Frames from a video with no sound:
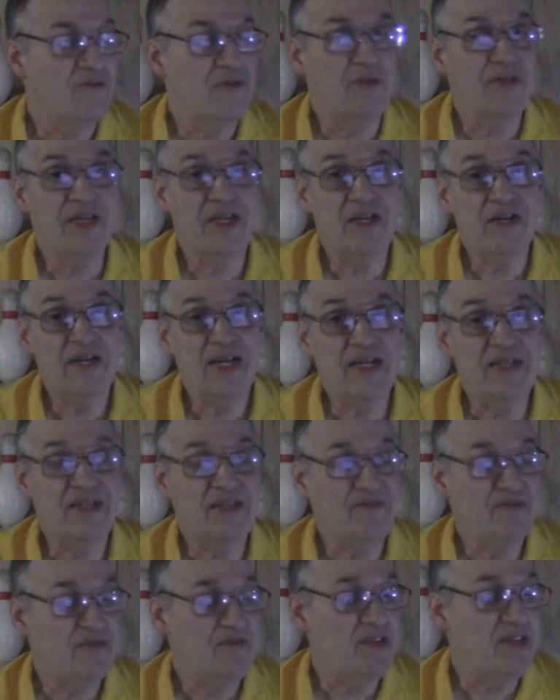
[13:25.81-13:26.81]
From the year
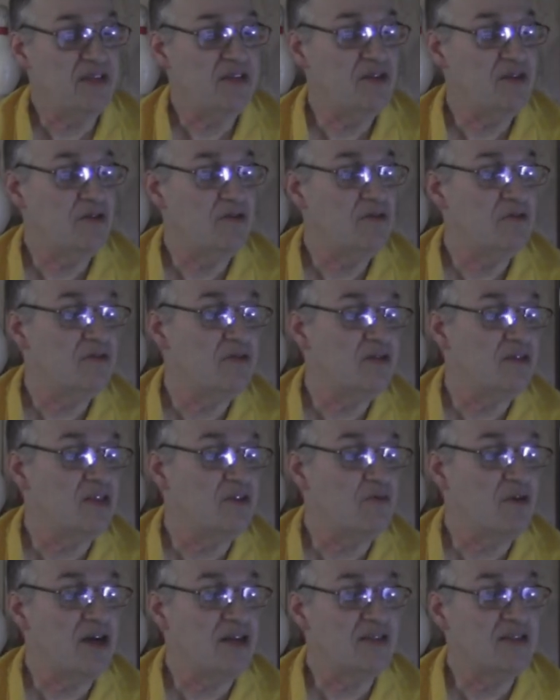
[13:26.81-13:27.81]
1952,
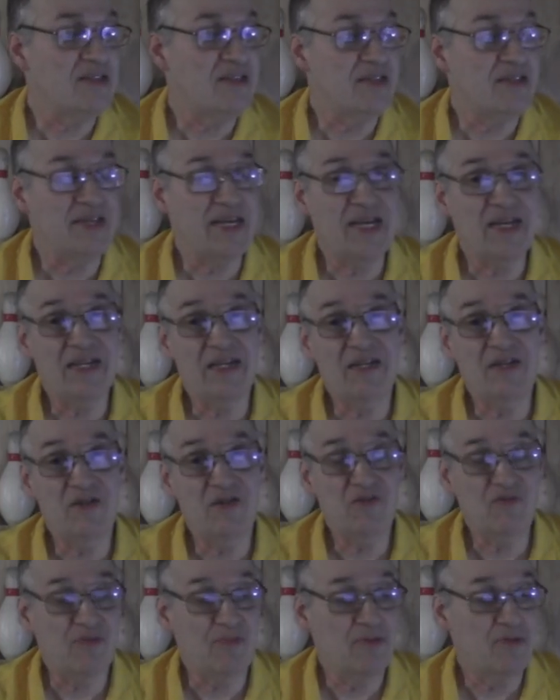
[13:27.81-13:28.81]
the Washington Daily
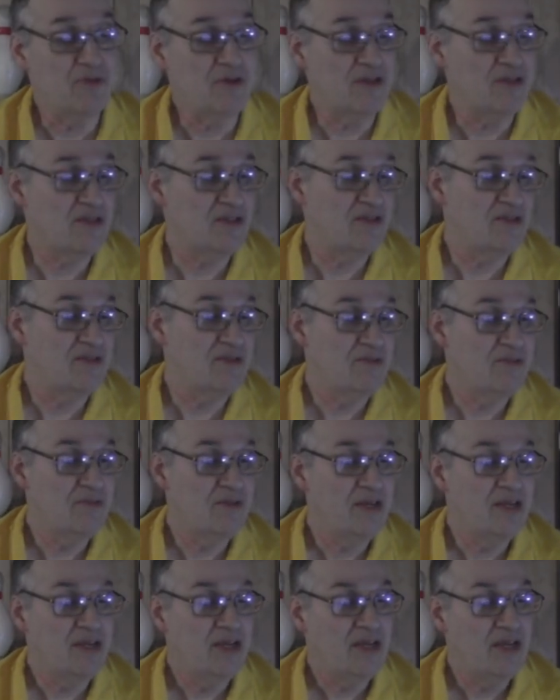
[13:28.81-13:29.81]
News reports
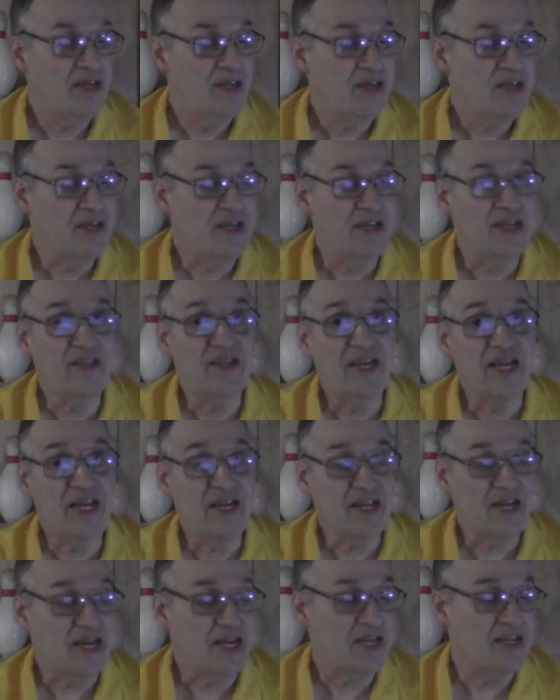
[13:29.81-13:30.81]
in the
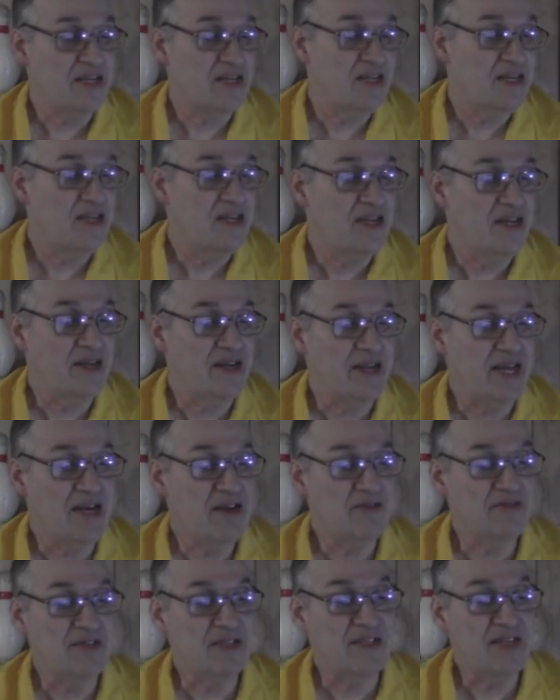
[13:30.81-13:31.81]
headline,
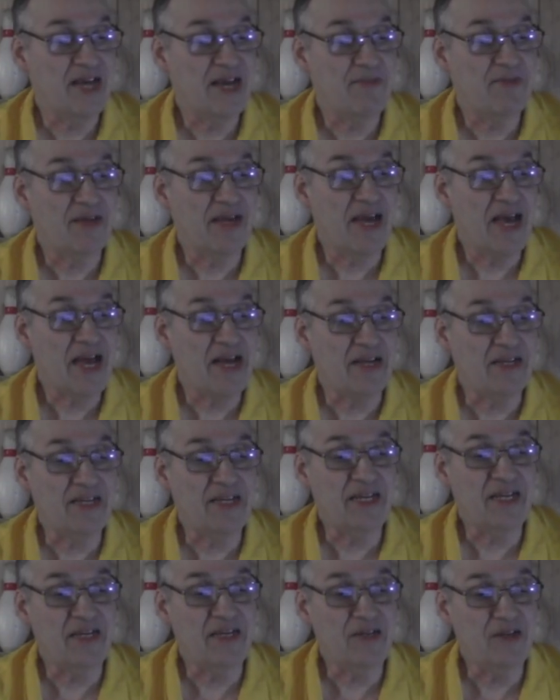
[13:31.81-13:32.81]
"Now is the time to act
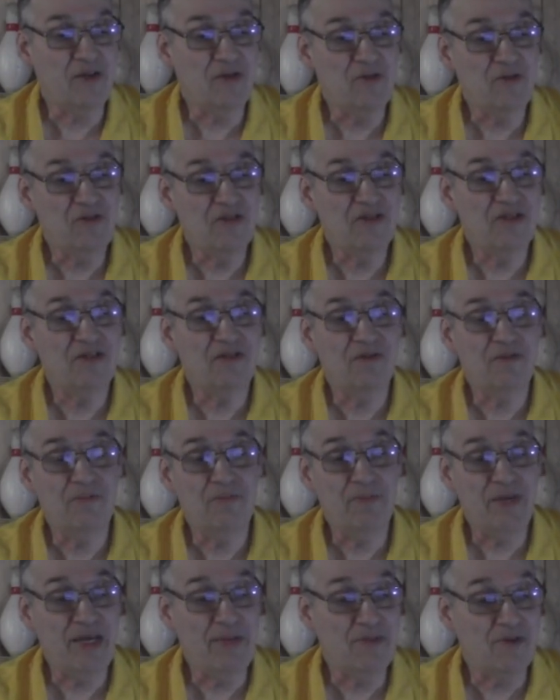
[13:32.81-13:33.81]
in news
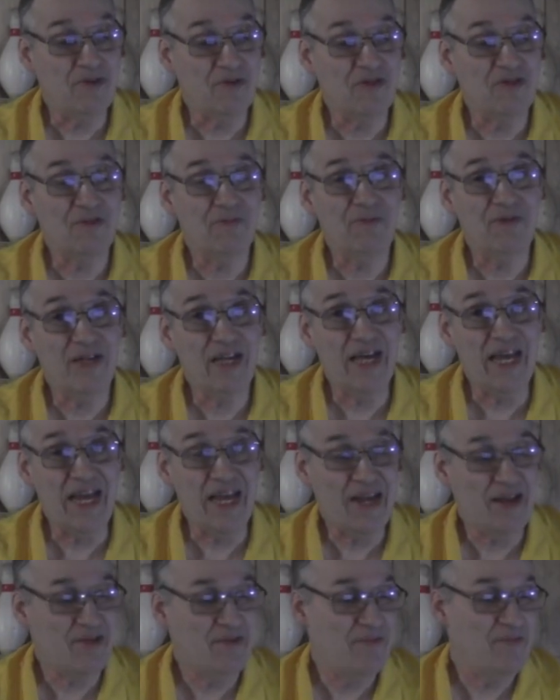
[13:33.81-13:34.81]
people's
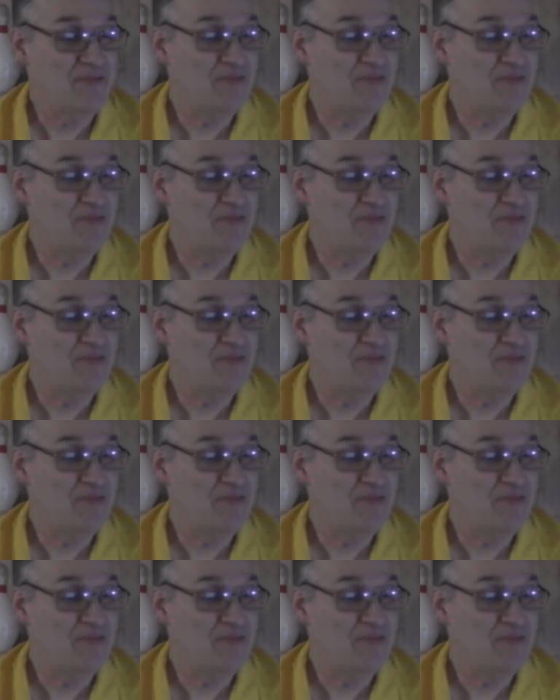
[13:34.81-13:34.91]
play."